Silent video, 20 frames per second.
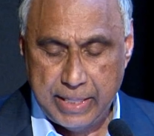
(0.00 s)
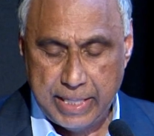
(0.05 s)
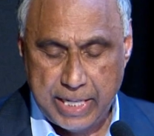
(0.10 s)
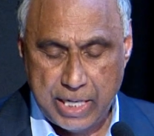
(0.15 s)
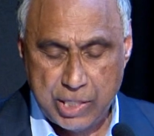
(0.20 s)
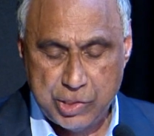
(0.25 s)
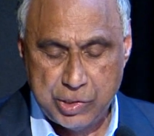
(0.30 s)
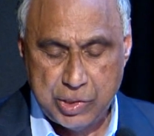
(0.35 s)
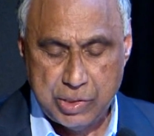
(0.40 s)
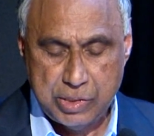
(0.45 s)

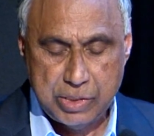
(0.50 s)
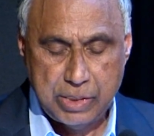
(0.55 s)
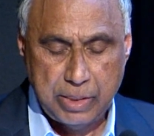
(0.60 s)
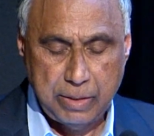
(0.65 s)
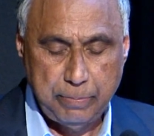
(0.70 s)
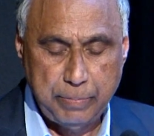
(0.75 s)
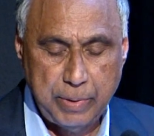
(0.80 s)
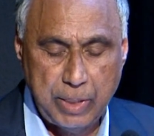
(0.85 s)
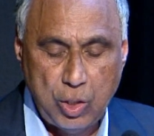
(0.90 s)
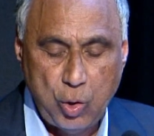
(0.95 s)
connections
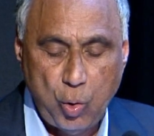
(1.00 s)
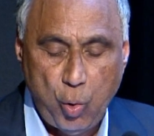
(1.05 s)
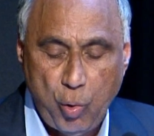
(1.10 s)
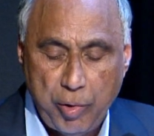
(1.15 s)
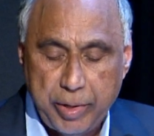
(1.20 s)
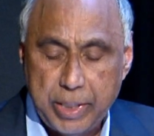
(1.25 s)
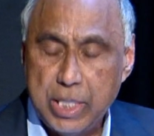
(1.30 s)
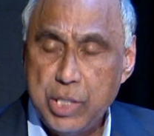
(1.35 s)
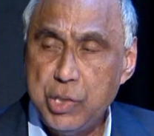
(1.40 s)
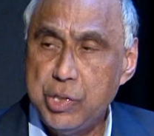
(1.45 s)
and build
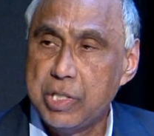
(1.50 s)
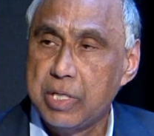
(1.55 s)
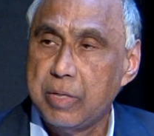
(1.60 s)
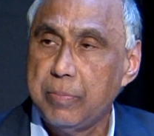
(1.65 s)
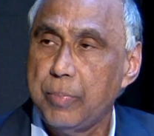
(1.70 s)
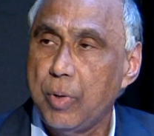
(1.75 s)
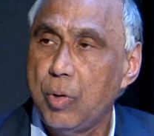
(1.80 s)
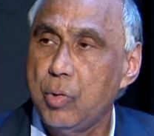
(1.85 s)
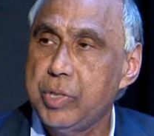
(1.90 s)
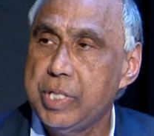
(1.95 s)
coalition
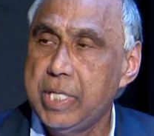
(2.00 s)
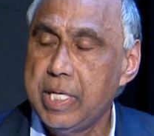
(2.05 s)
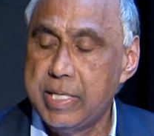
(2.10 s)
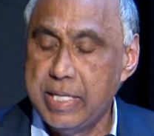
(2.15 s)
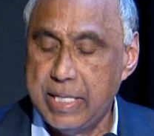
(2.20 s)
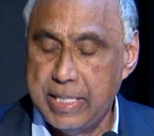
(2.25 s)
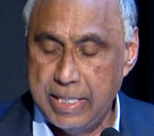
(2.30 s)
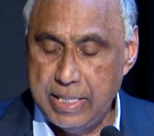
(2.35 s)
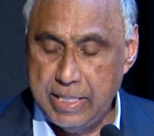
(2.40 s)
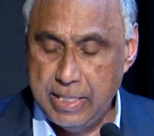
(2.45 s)
both here
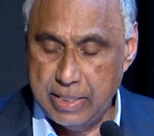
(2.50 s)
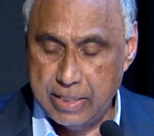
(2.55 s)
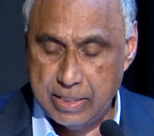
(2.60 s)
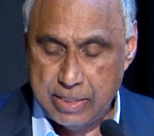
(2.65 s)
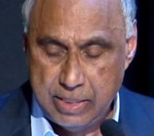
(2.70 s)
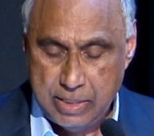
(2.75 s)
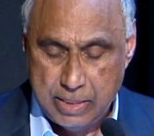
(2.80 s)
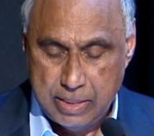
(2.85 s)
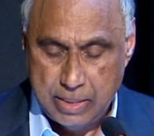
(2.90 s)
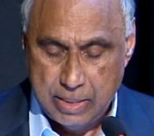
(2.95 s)
in
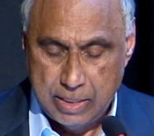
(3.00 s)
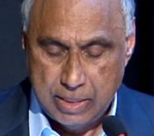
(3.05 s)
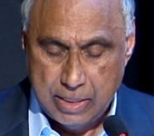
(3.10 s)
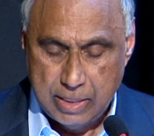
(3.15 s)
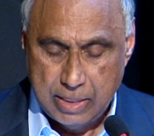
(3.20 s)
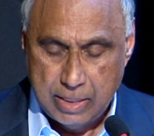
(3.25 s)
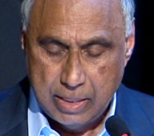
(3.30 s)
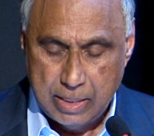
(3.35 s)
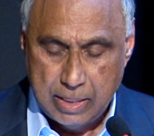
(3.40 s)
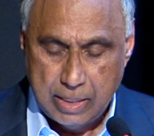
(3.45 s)
India
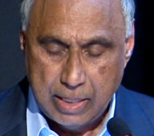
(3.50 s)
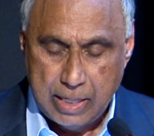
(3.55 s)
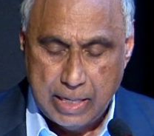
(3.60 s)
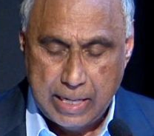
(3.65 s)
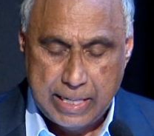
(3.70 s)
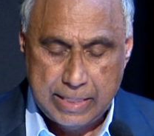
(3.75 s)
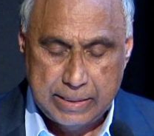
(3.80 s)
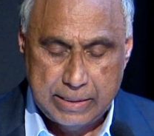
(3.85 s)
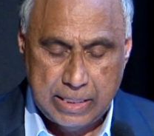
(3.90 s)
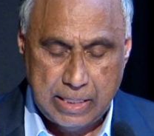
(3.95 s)

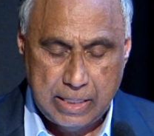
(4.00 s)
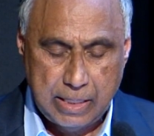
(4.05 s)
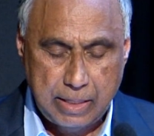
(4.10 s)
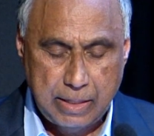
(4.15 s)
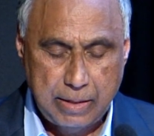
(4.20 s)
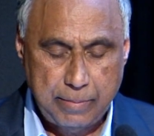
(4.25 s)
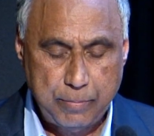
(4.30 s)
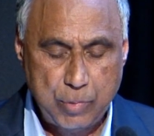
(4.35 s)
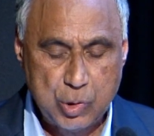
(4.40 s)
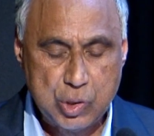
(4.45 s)
and the
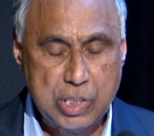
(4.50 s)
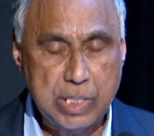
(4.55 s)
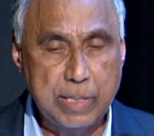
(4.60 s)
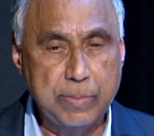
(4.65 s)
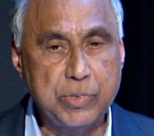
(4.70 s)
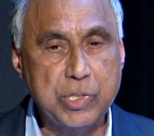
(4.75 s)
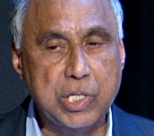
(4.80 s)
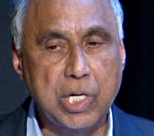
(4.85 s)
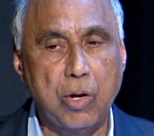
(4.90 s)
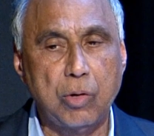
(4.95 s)

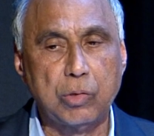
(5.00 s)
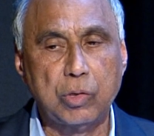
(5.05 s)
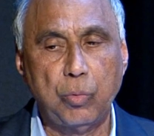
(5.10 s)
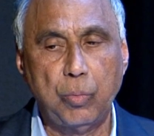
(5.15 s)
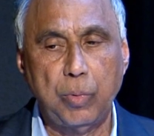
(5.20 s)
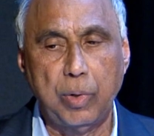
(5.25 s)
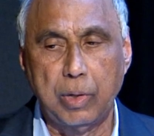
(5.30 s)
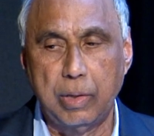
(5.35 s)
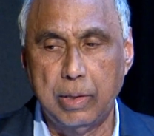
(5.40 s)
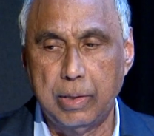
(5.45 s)
Muslims around the
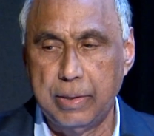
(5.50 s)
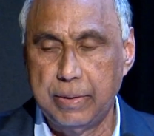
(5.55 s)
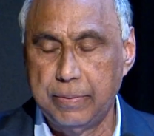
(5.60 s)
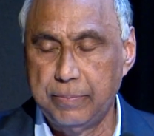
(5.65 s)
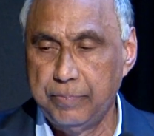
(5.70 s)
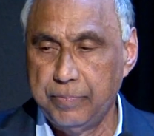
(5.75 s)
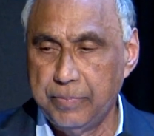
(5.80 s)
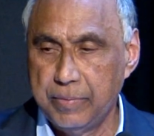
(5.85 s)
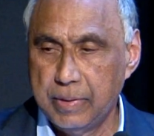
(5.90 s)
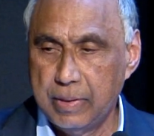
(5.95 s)
world.
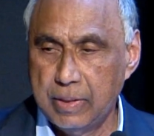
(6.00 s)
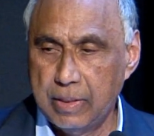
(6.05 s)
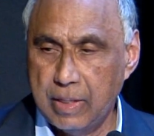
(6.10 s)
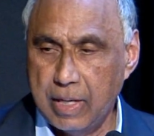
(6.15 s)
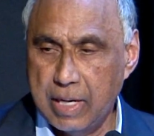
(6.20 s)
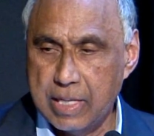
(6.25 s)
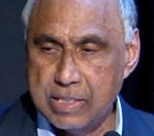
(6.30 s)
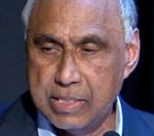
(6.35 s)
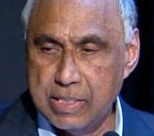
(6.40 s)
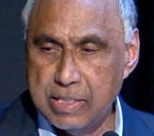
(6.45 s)

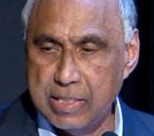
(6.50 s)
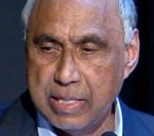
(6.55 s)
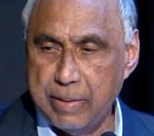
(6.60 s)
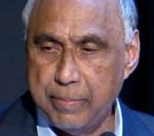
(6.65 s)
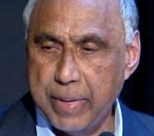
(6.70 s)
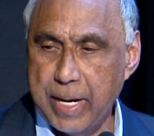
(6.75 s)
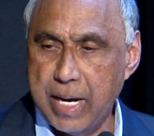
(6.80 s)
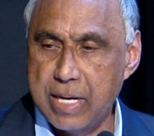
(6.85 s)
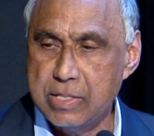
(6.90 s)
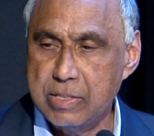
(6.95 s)
I see the
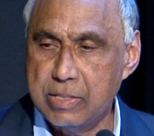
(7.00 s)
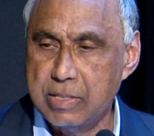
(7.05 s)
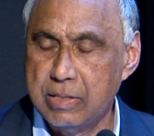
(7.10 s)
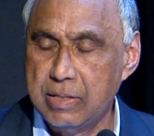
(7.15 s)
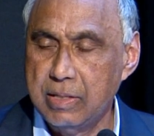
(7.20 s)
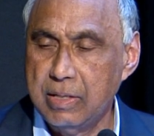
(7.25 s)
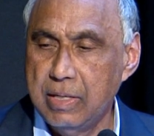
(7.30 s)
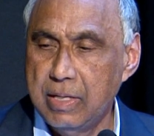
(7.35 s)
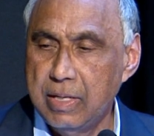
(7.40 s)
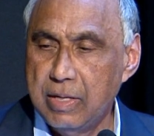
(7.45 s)

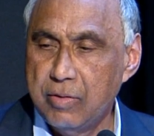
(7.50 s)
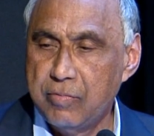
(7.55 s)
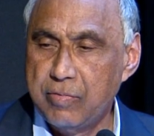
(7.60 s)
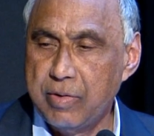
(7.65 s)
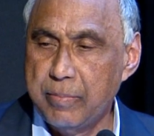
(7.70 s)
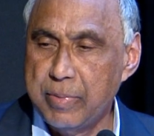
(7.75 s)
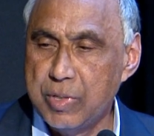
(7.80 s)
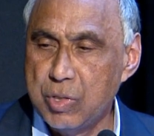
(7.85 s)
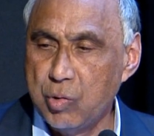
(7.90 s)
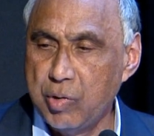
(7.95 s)
ambassador
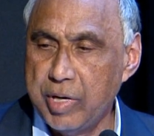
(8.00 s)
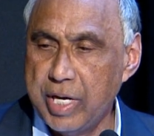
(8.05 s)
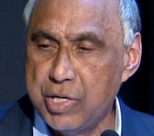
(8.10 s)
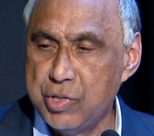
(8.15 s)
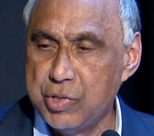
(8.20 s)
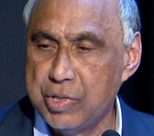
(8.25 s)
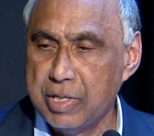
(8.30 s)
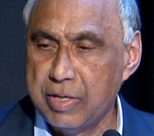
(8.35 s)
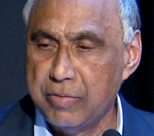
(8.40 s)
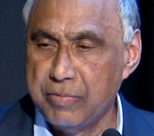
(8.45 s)
from
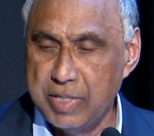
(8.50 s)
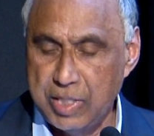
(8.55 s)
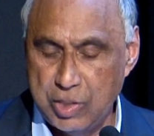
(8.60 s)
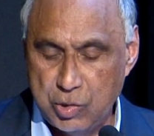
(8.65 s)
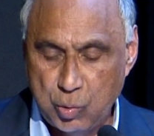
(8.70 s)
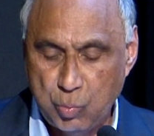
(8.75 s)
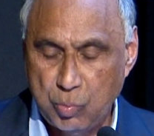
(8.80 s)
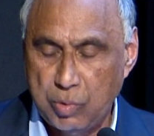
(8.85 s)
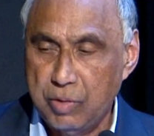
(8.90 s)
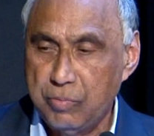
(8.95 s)
Indonesia. We
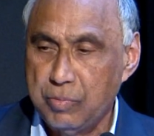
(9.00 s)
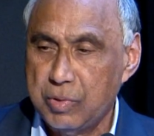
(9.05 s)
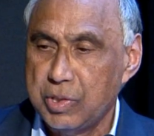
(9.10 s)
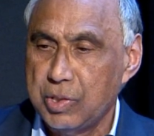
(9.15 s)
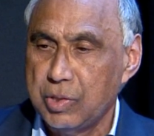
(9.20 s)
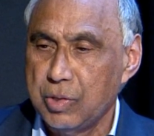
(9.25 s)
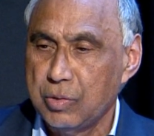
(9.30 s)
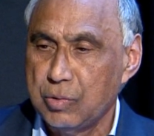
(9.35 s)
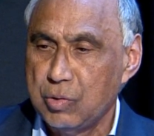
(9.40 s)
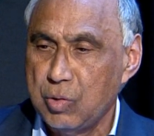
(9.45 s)
need to work
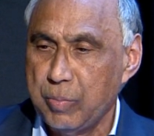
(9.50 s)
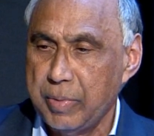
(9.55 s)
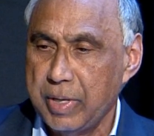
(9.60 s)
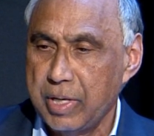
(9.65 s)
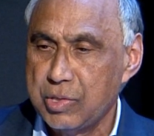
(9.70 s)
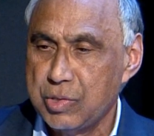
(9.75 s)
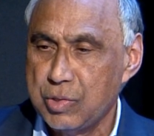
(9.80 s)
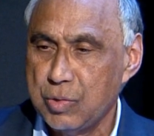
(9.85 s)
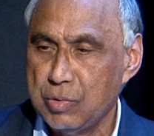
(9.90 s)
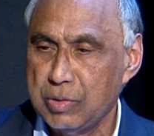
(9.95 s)
with you to
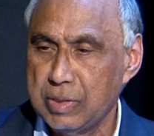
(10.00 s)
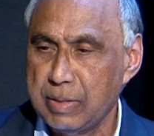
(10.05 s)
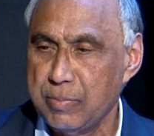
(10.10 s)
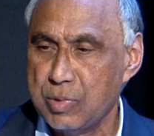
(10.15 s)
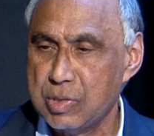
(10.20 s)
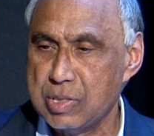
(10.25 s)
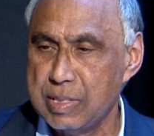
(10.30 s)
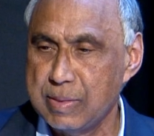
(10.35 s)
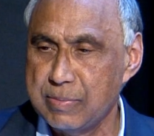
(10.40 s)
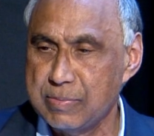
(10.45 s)
make sure the
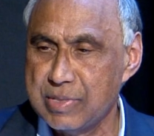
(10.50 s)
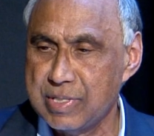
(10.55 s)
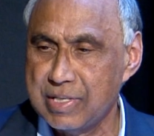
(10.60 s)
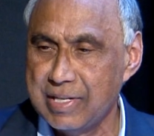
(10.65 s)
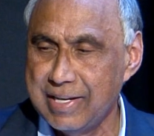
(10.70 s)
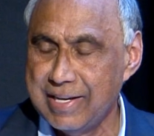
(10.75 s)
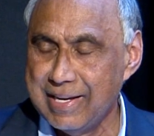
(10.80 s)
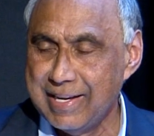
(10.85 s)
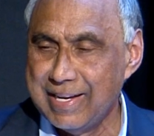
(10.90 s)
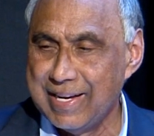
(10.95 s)
Muslims
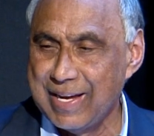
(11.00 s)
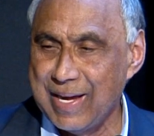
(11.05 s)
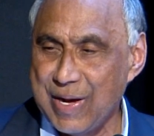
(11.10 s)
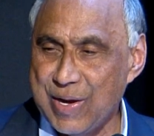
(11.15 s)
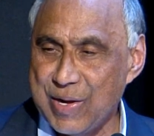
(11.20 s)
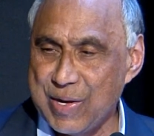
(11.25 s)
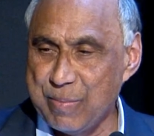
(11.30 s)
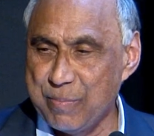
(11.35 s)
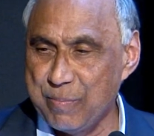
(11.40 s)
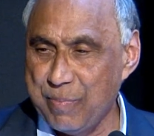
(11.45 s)

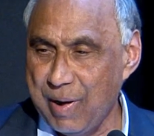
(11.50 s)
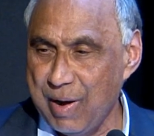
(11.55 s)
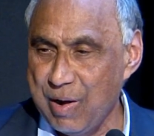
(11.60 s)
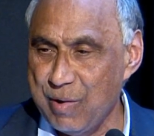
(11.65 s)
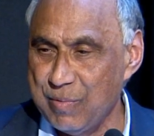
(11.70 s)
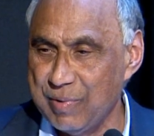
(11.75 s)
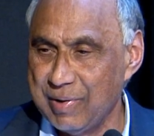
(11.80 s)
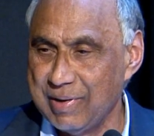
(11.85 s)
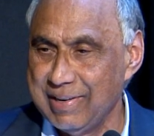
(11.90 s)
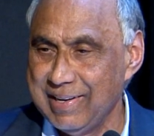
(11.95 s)
are
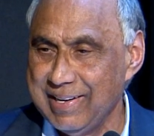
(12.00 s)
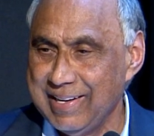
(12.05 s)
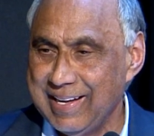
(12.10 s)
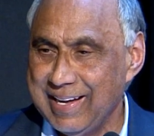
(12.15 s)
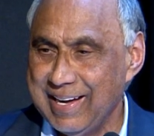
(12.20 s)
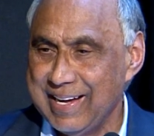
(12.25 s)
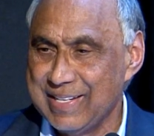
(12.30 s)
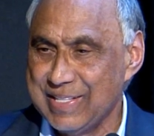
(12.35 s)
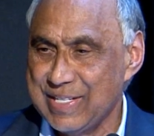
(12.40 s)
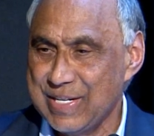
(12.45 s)
empowered
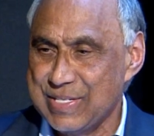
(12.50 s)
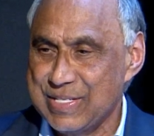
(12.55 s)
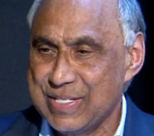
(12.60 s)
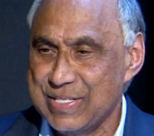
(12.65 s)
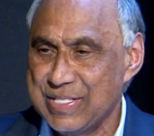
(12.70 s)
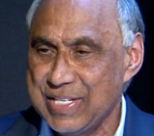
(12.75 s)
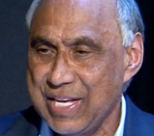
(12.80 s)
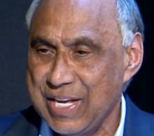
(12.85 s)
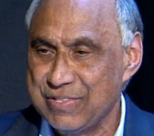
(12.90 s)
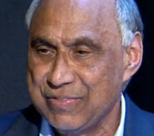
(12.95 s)
and they are
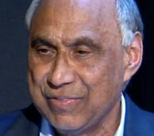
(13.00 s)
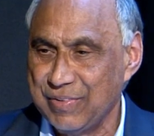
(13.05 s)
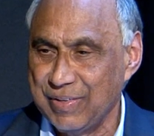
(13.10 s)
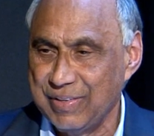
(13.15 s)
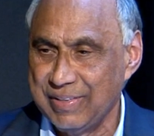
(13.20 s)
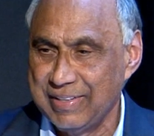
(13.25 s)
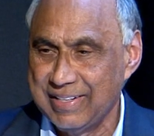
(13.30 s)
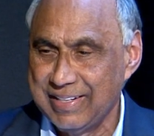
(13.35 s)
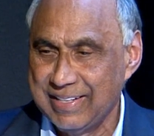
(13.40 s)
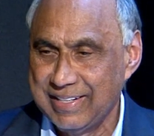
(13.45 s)

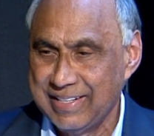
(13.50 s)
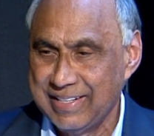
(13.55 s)
successful.